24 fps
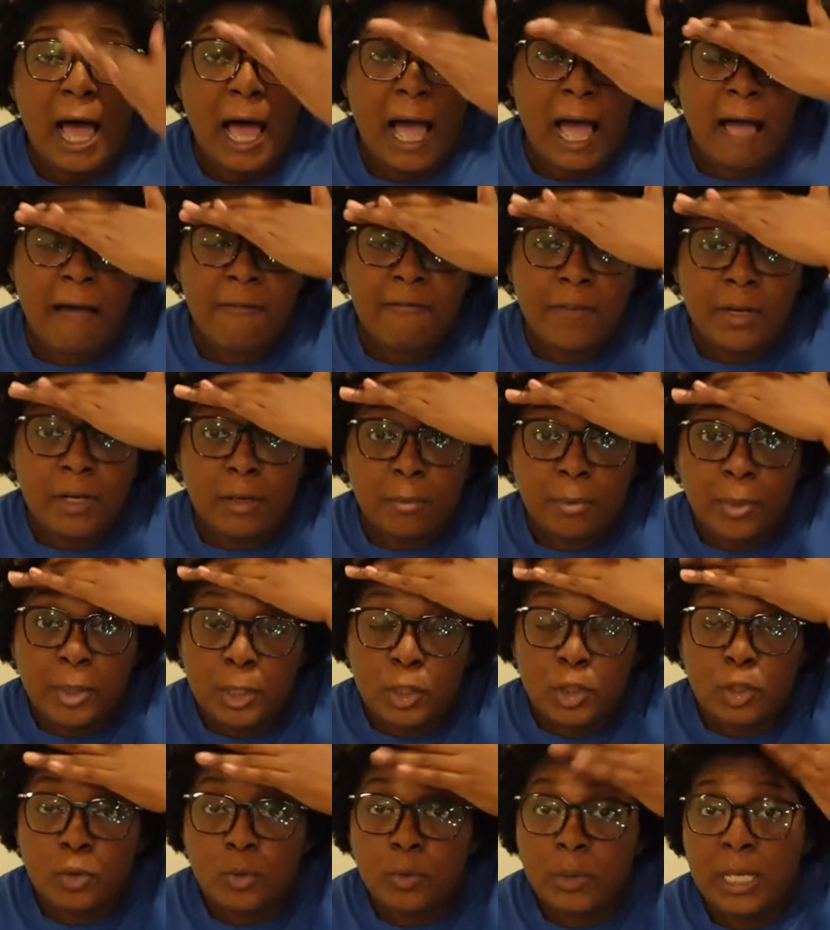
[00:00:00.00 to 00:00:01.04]
I'm gonna
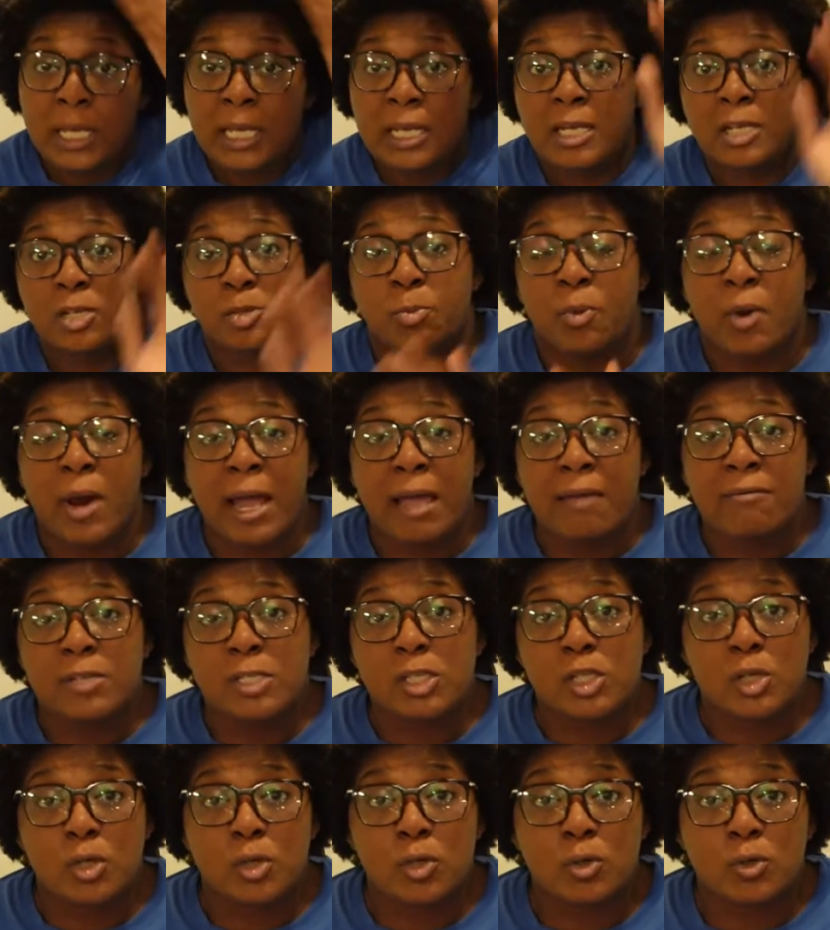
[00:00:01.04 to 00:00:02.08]
put you in this private
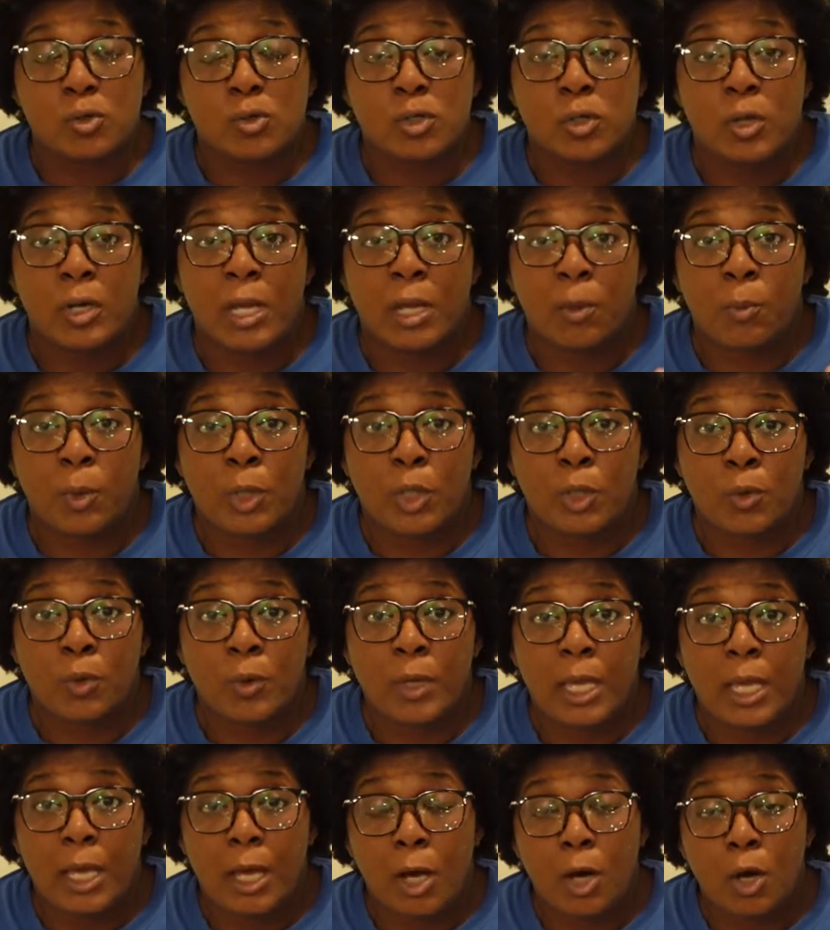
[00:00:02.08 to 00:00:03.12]
school so that when you
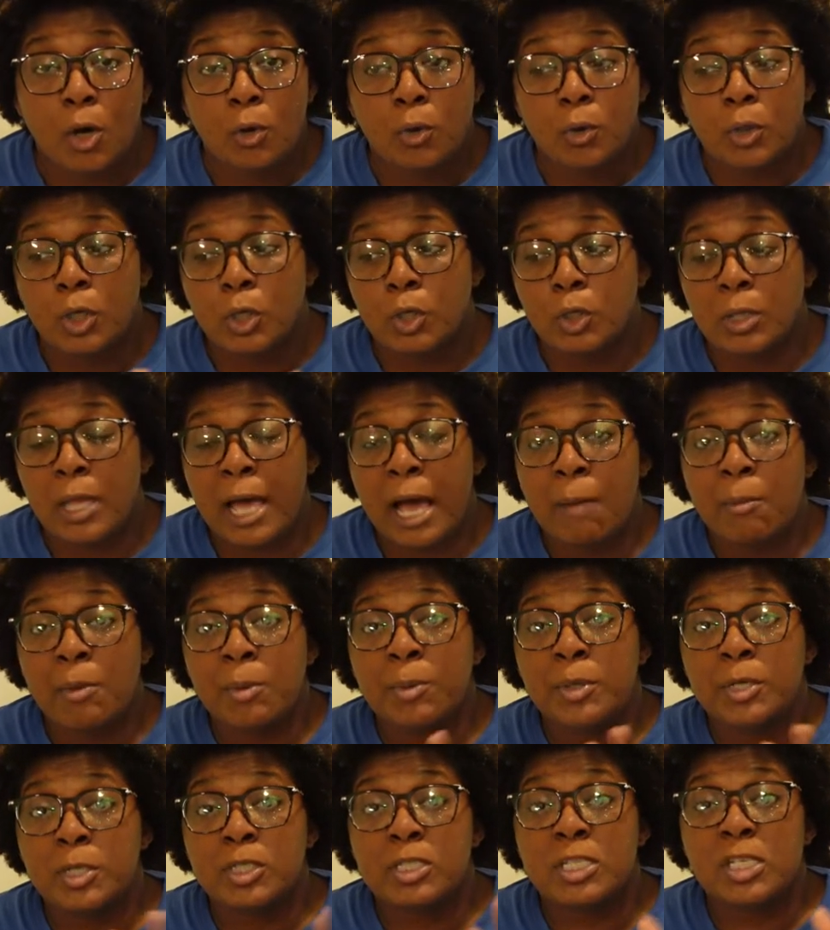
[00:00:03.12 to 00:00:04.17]
get older, I'm gonna
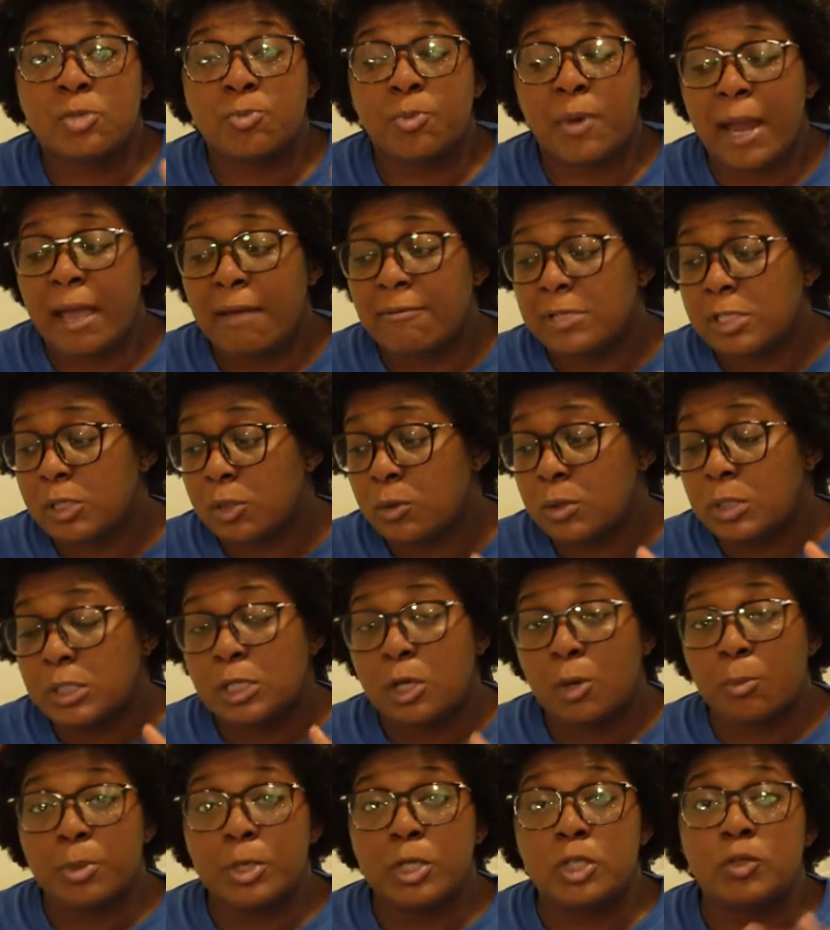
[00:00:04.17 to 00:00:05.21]
put this private school is
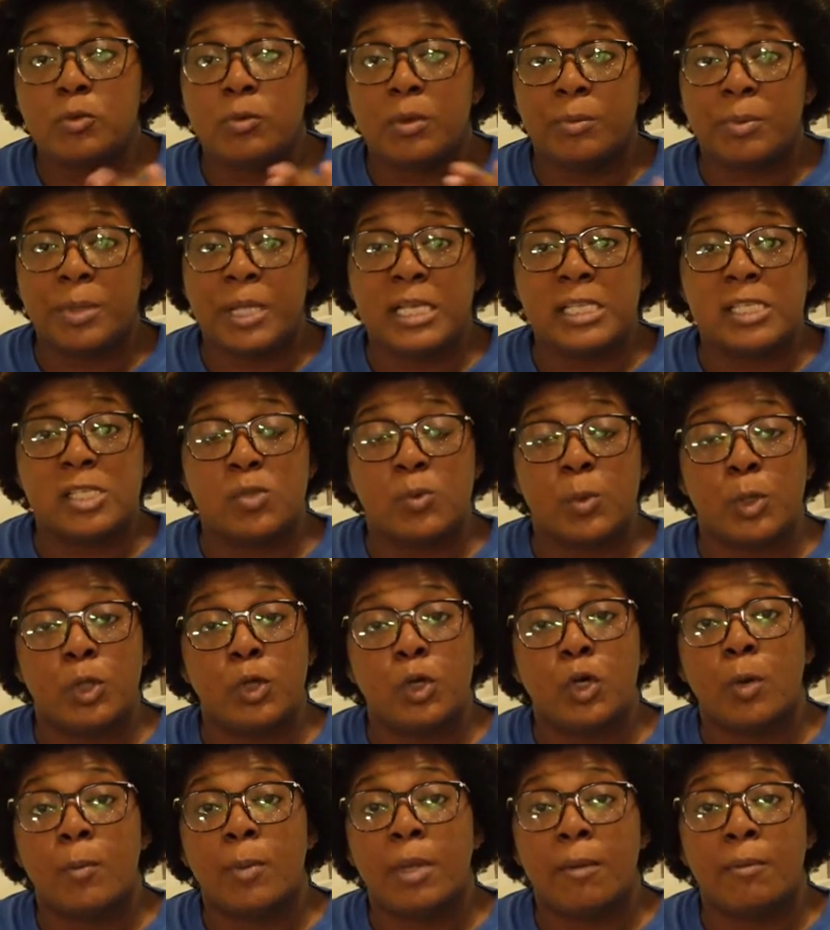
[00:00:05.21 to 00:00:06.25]
gonna put you in places where you're
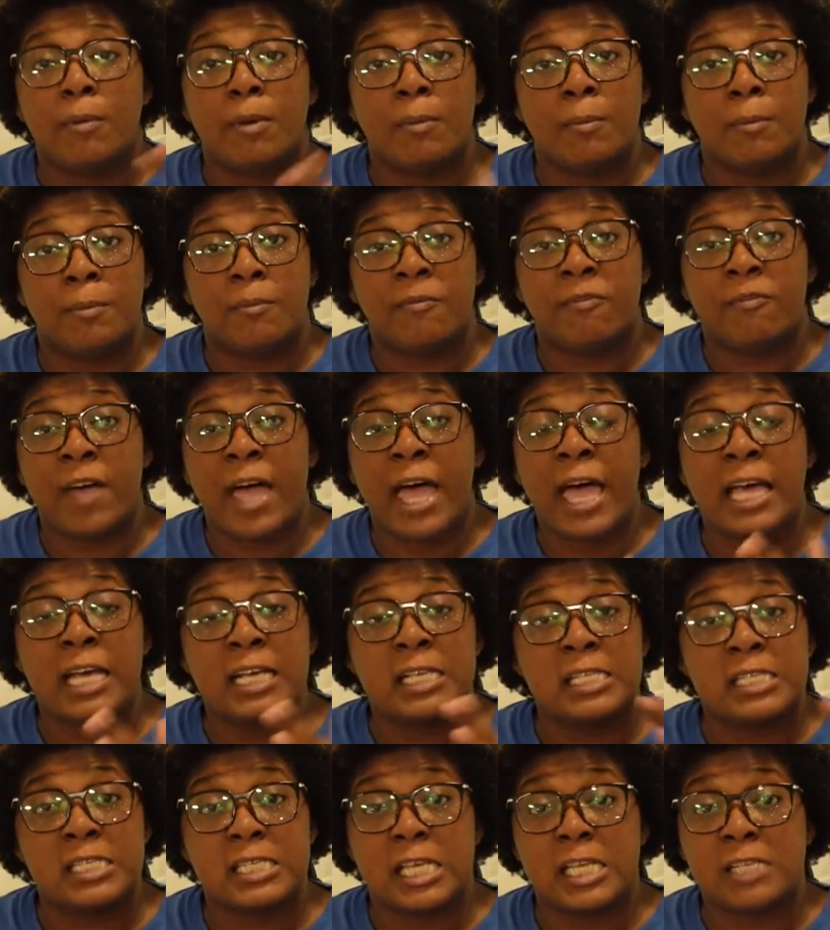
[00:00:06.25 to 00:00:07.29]
gonna be able to find a,
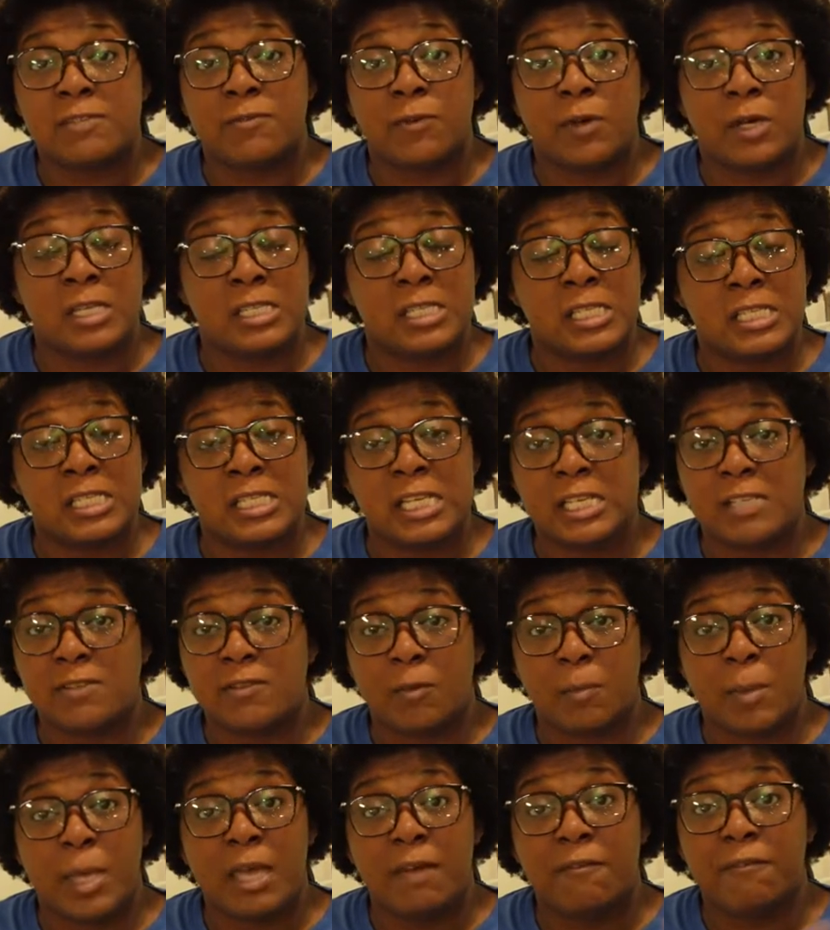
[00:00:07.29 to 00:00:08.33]
success, a
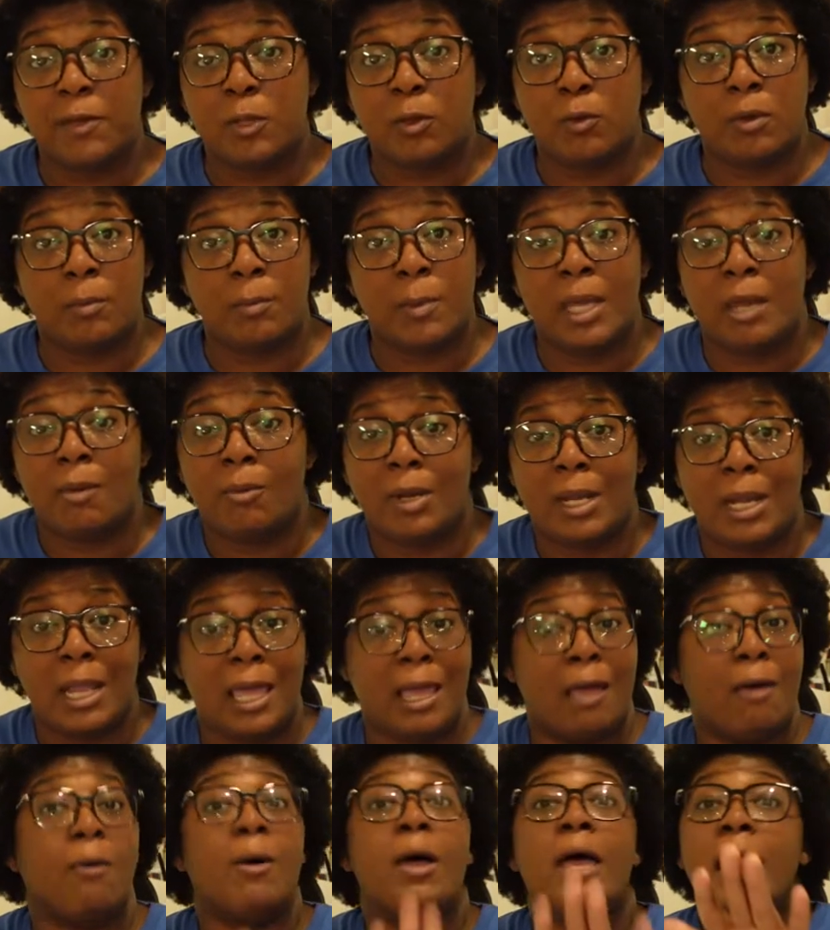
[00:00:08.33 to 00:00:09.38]
successful man for you to marry.
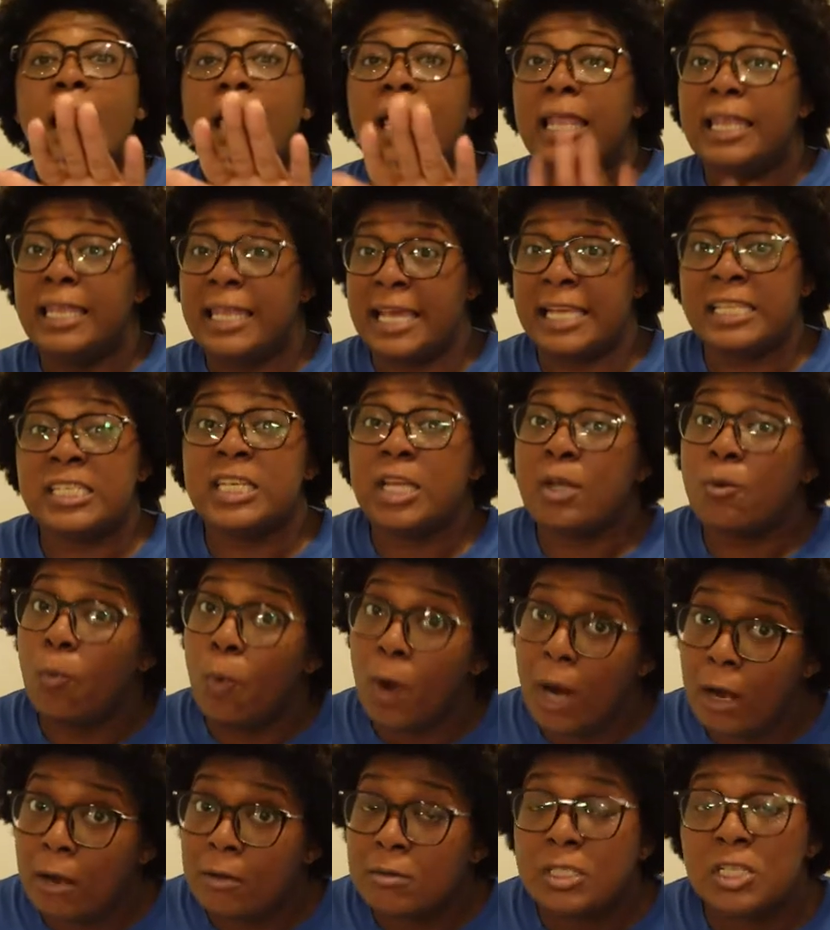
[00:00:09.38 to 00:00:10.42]
Now, that shit
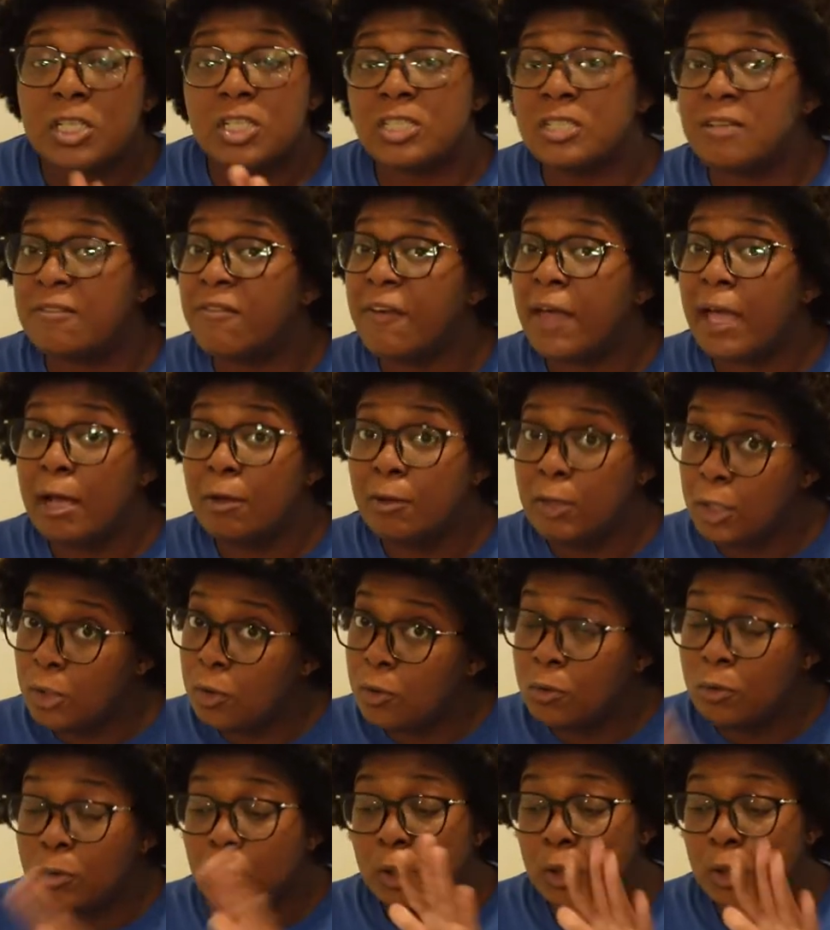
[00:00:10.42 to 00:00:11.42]
worked because she found Luke.